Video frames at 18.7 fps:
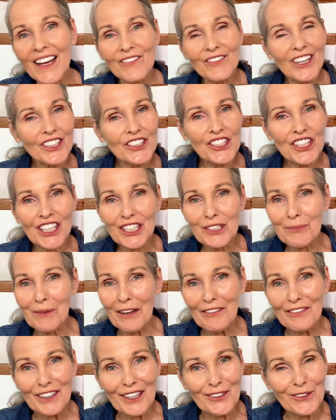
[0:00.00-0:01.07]
have not changed my
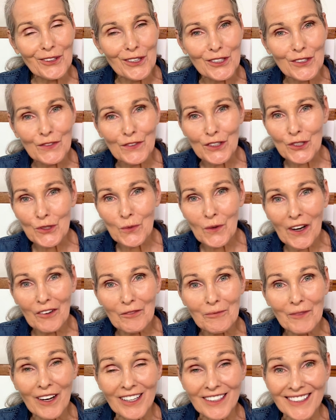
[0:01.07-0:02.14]
filters for 12
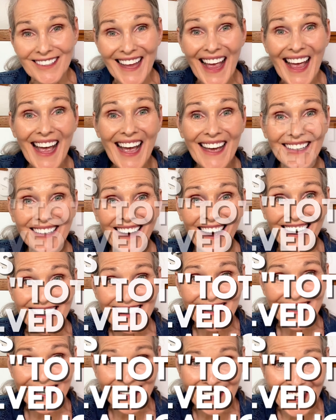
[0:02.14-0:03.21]
months, and I
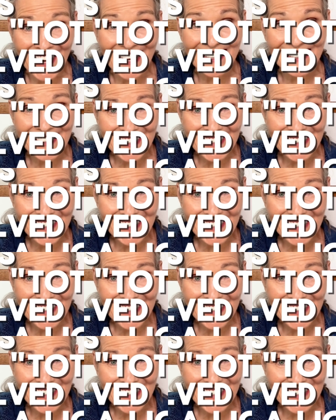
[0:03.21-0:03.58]
did a